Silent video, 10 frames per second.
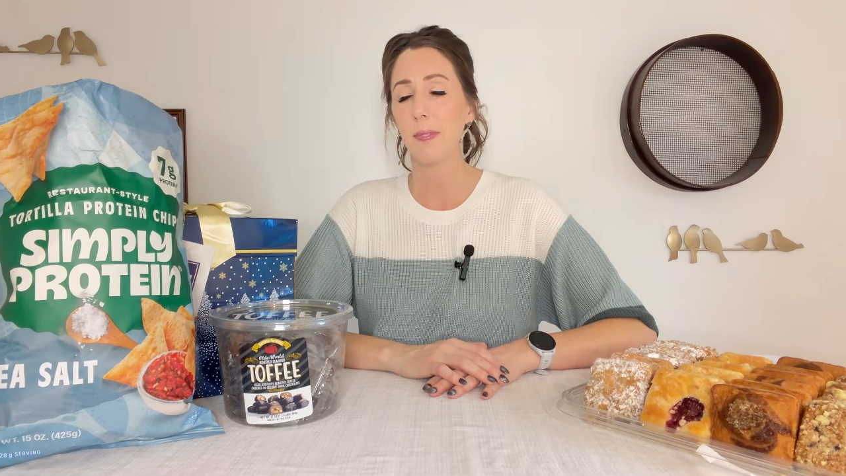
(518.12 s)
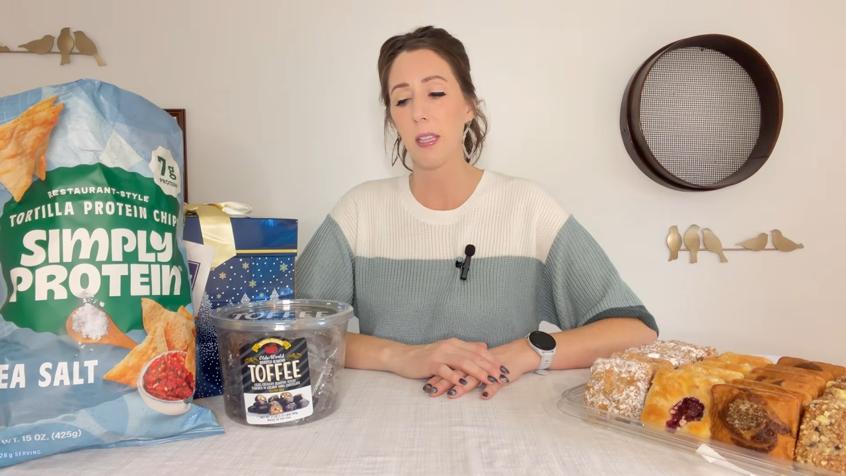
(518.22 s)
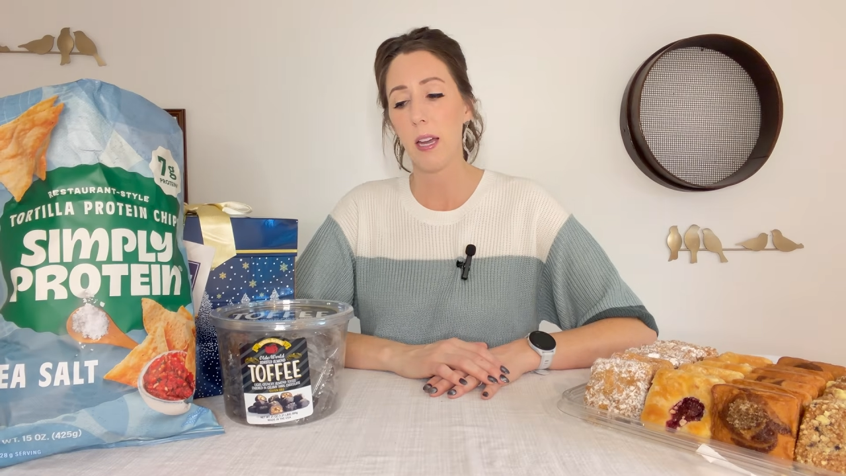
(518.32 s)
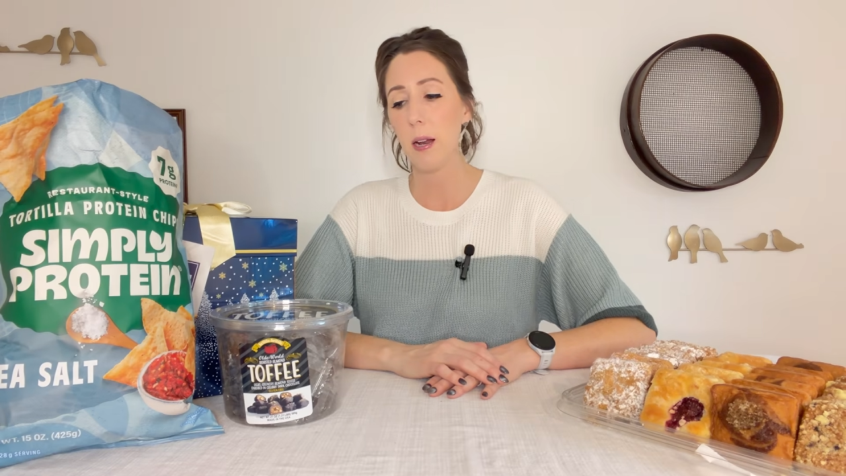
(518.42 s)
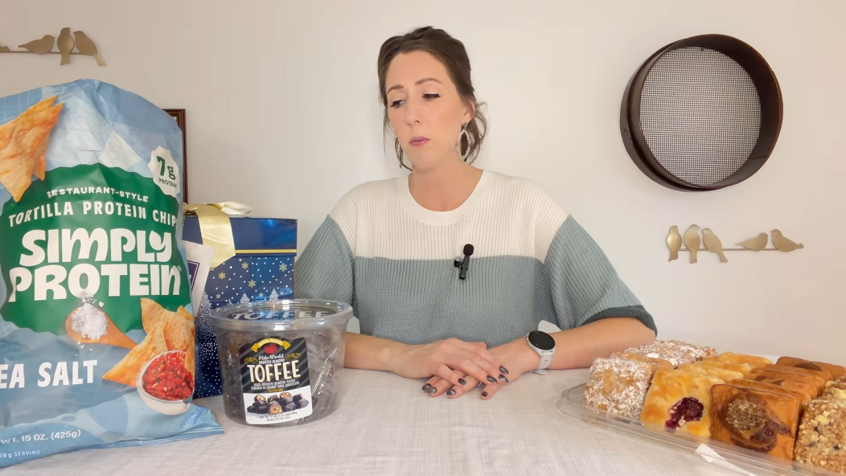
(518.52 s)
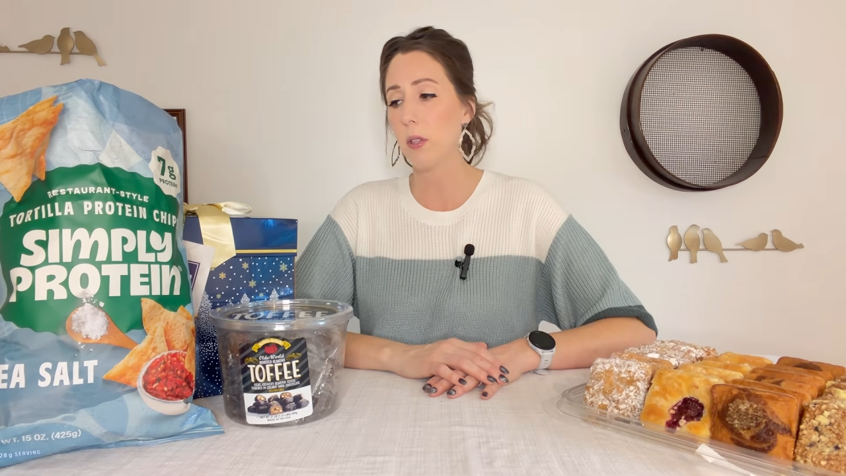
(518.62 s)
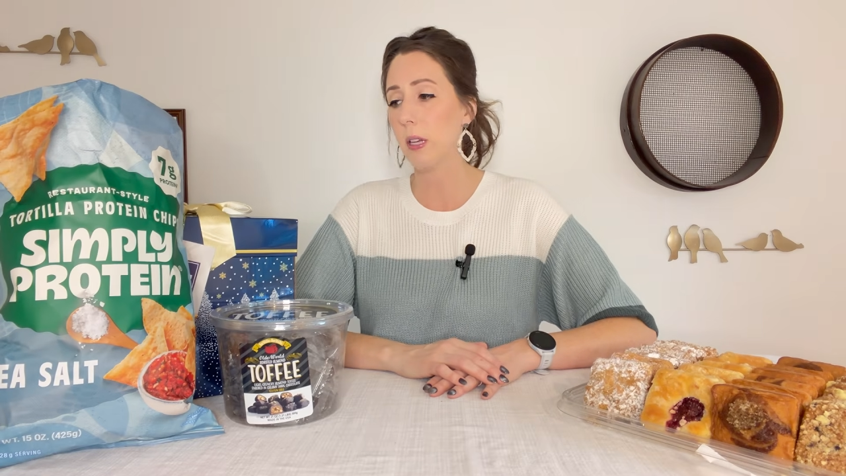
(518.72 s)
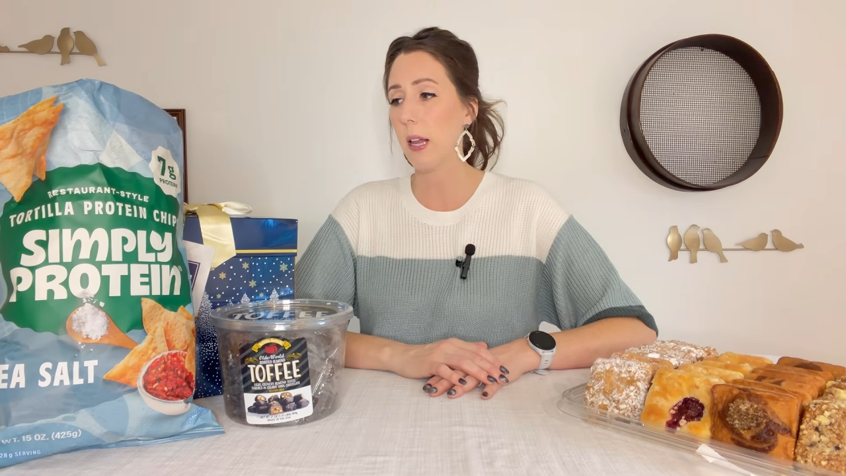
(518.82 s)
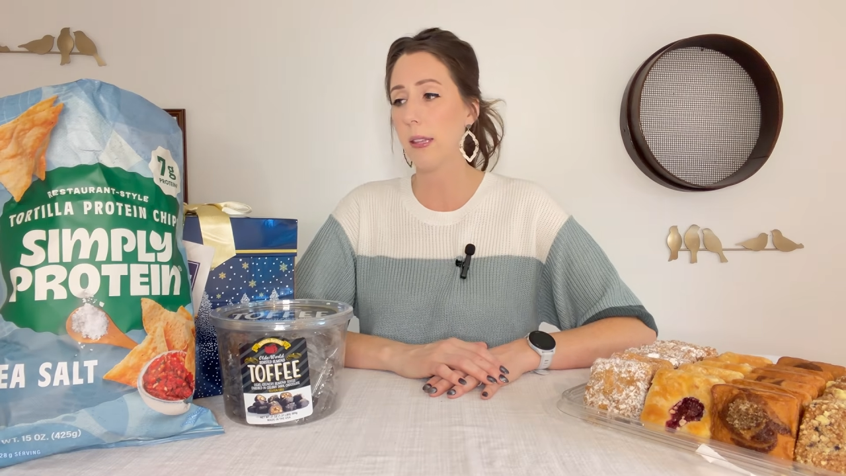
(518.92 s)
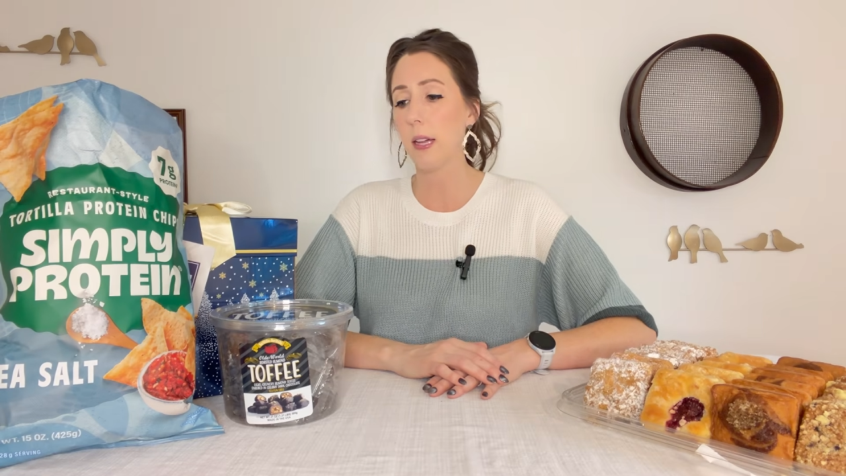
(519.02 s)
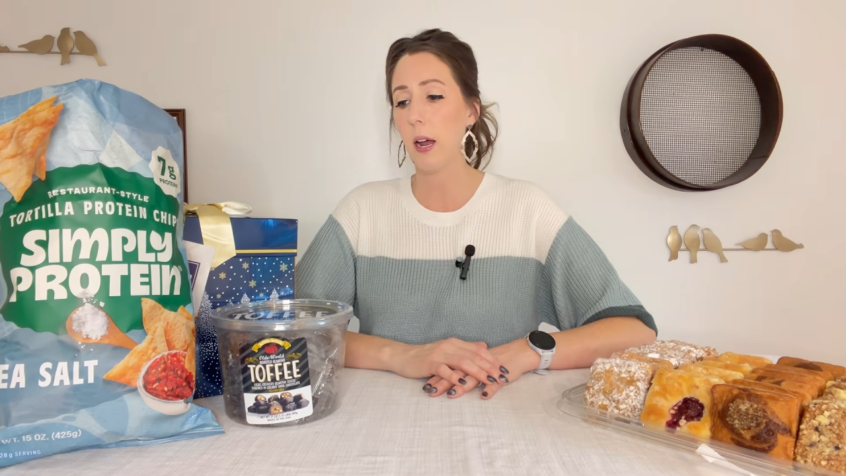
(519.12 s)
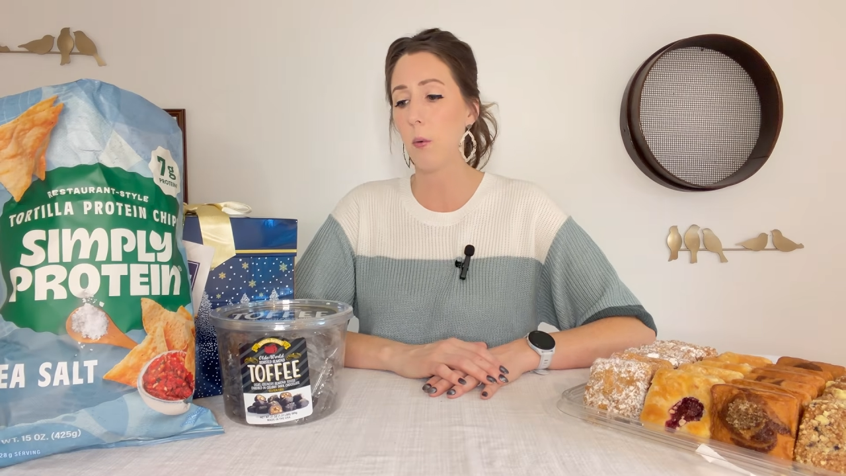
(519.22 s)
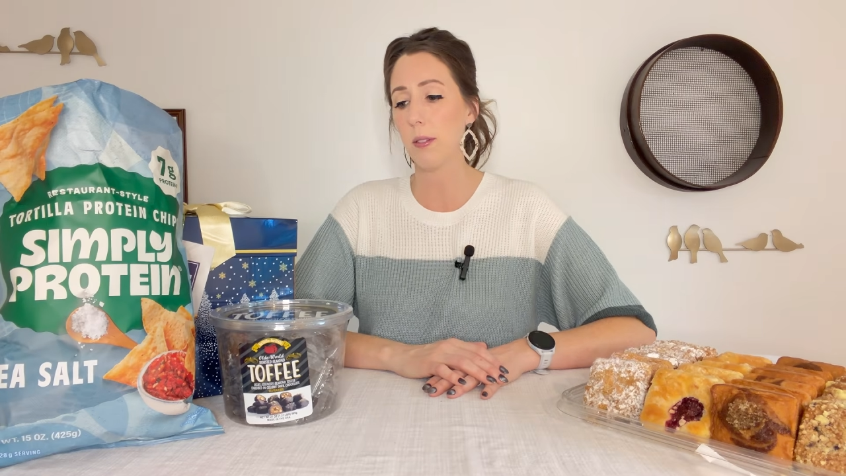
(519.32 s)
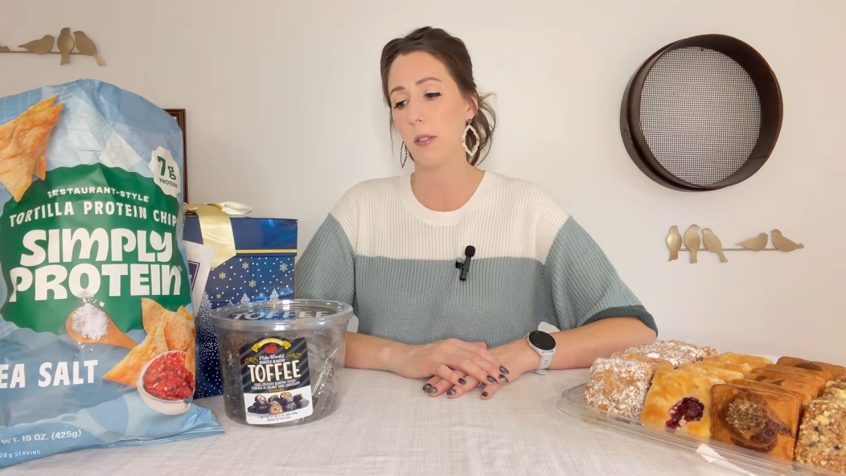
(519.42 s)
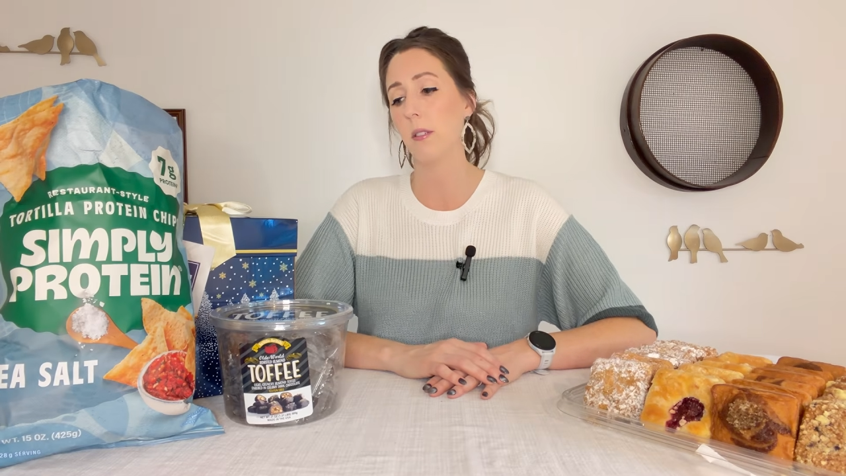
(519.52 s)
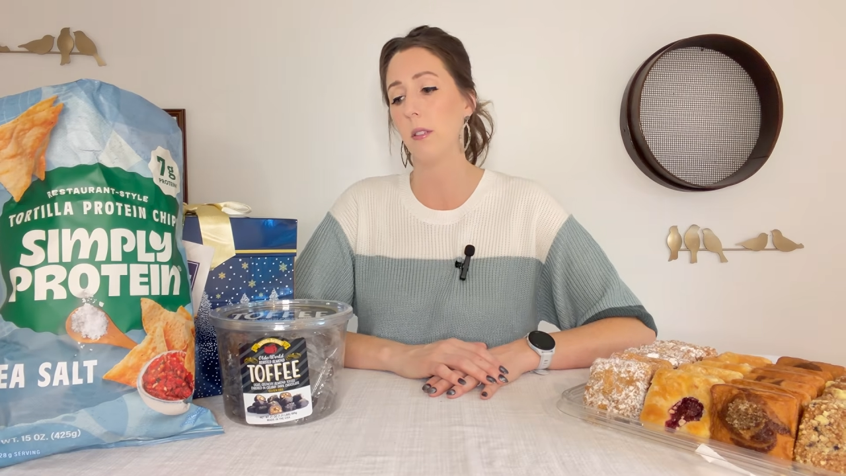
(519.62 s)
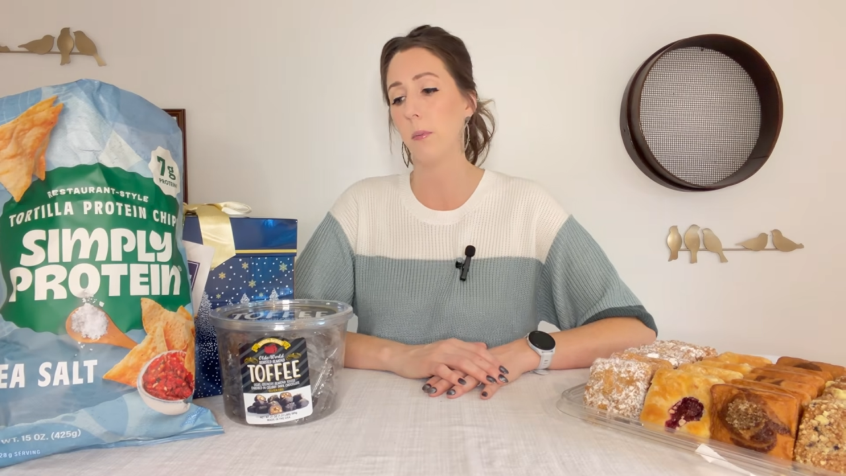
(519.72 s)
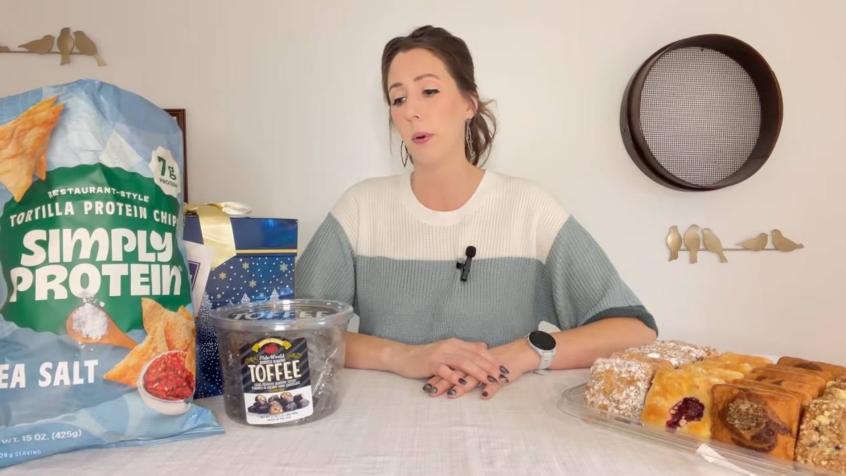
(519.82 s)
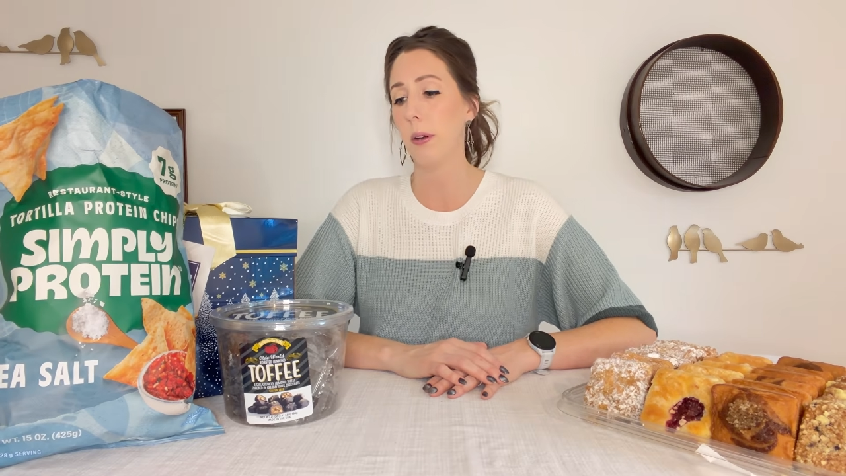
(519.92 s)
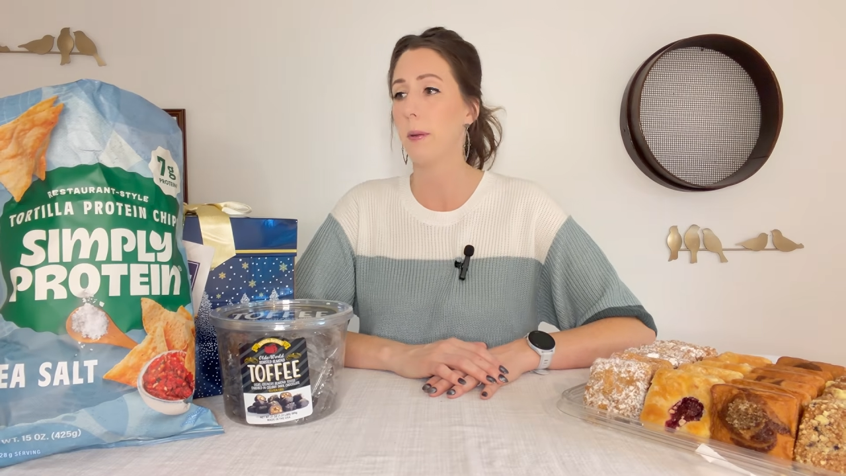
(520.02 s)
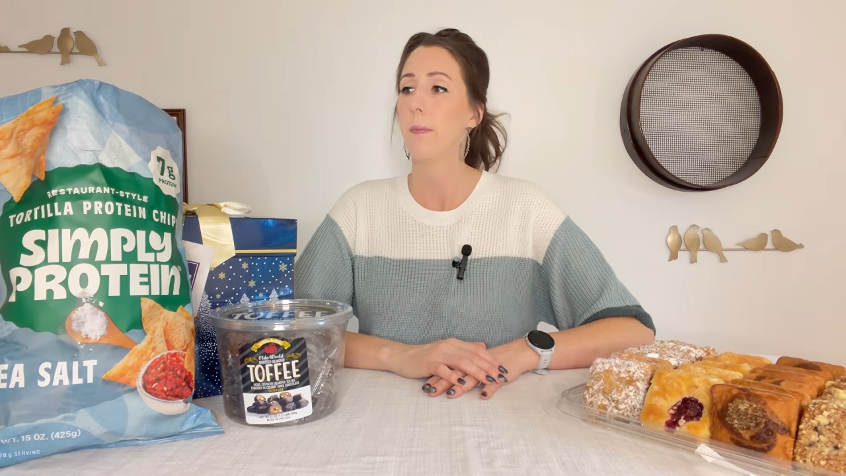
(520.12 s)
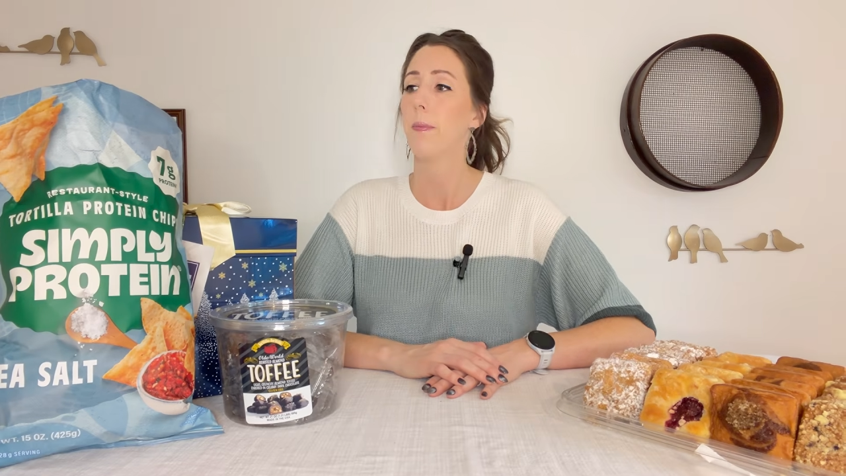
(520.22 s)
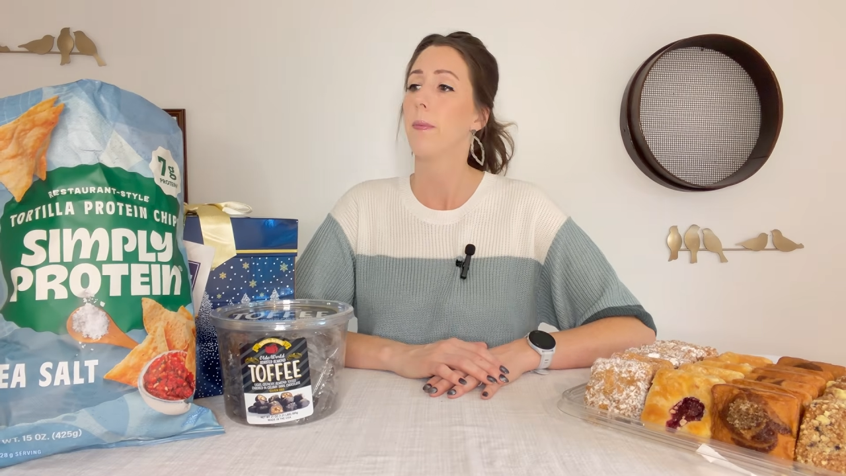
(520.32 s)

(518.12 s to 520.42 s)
And I'm really glad that I wasn't disappointed.